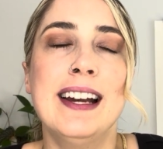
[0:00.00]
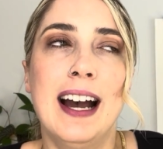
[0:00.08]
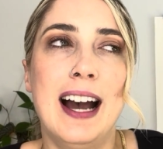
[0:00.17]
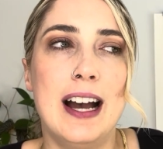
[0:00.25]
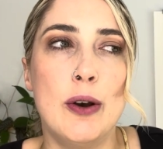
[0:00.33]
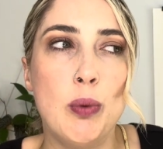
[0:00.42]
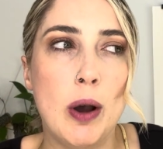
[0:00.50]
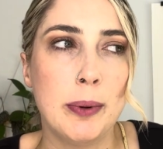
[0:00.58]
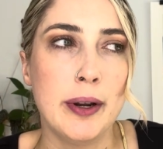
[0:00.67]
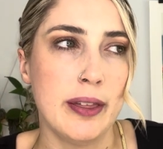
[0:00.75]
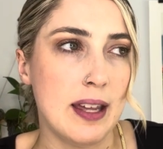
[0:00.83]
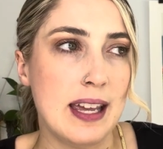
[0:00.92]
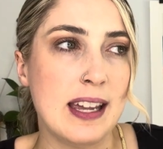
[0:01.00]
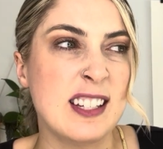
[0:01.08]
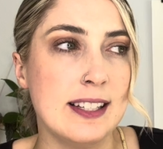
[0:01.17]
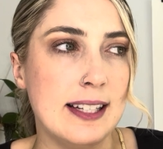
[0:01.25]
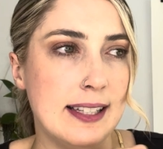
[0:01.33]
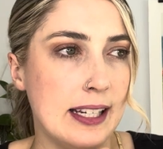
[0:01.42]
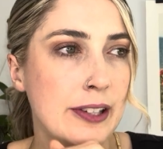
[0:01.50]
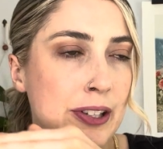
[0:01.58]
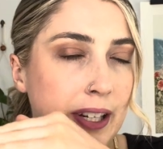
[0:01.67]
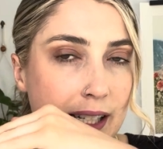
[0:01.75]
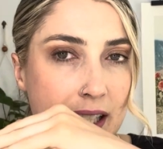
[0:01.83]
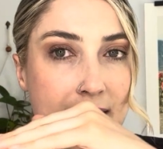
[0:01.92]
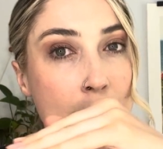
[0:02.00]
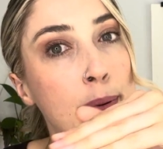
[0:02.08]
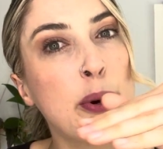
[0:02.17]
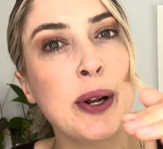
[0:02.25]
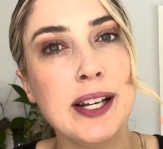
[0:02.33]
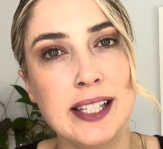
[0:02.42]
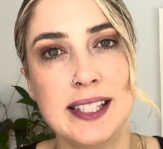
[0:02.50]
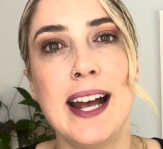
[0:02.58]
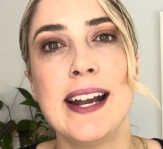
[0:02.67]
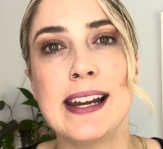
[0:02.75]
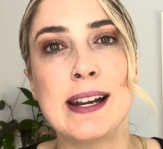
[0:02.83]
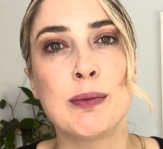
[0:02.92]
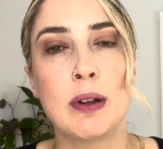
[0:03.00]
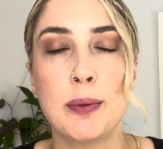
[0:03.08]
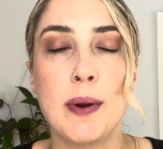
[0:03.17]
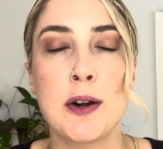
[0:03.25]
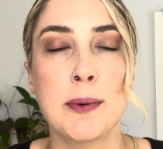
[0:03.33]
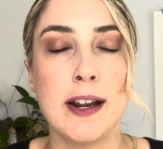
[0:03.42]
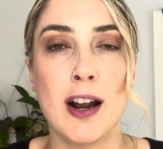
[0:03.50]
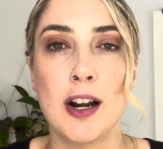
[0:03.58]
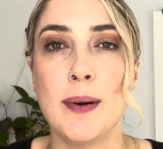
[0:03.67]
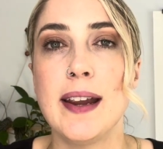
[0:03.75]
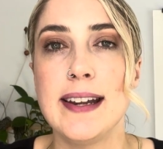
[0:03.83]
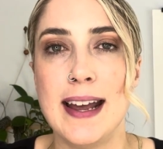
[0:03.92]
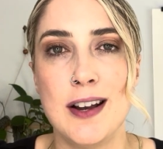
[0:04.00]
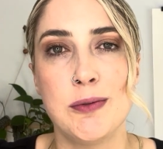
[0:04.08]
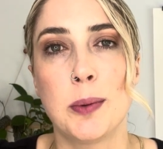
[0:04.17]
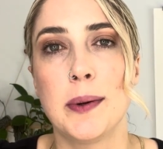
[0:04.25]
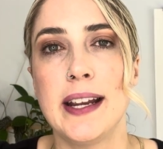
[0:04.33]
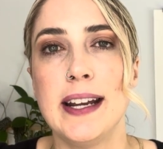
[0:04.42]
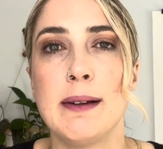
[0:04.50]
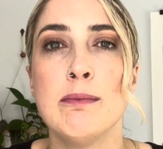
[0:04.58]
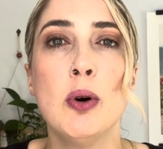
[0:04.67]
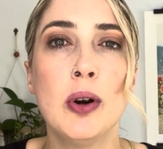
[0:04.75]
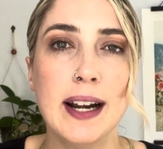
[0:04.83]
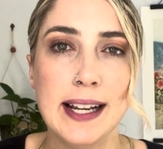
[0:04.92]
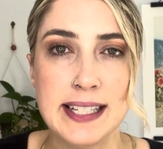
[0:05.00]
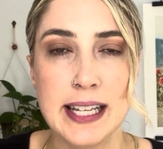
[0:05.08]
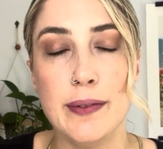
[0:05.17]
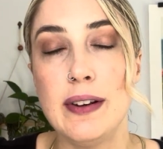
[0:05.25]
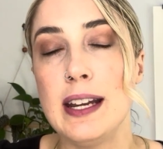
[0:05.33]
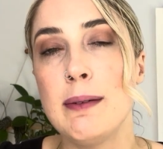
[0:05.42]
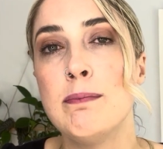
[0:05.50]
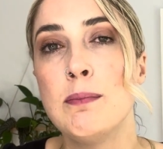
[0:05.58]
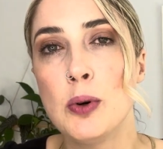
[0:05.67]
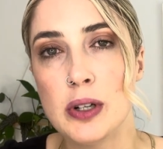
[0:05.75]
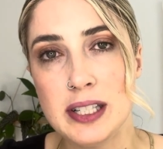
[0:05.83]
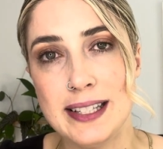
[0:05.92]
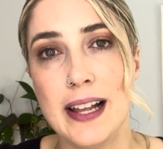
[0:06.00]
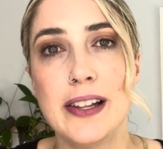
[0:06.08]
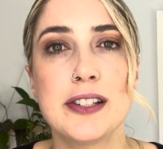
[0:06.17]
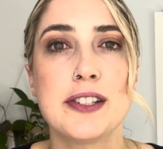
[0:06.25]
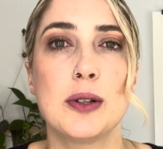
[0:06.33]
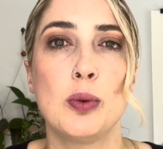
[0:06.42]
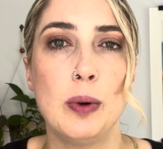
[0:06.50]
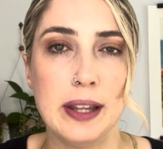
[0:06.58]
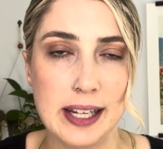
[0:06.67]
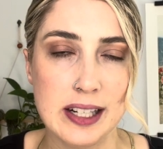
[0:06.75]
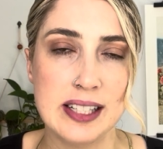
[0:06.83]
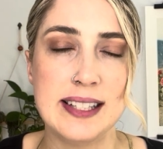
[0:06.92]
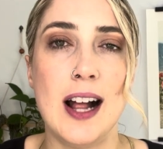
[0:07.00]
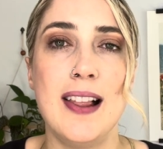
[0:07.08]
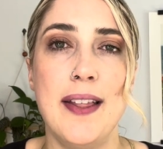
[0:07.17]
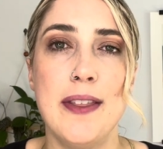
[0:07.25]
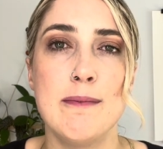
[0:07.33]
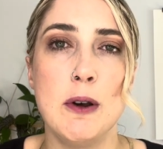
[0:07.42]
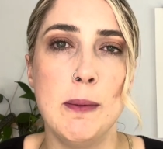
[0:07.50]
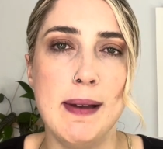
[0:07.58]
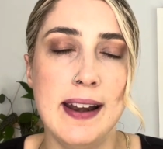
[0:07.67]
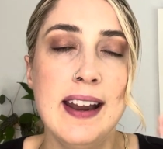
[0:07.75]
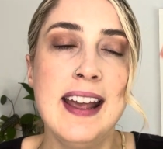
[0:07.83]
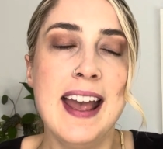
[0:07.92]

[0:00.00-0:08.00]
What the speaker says: What we're thinking is it's either going to stay pretty steady with where we are right now, where we're getting more activity, more sellers are willing to sell at the moment,